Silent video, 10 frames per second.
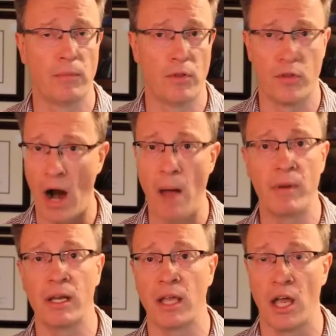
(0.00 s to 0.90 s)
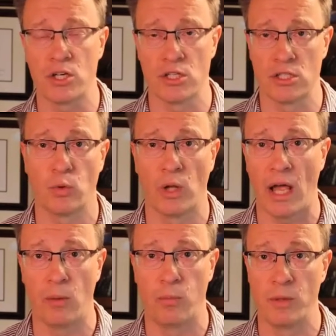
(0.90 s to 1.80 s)
There are medications that will
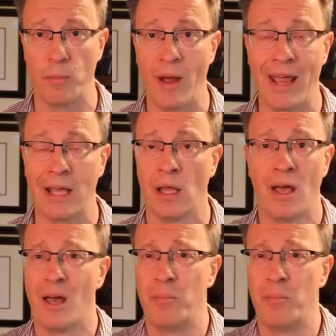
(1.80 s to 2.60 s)
help with the pain,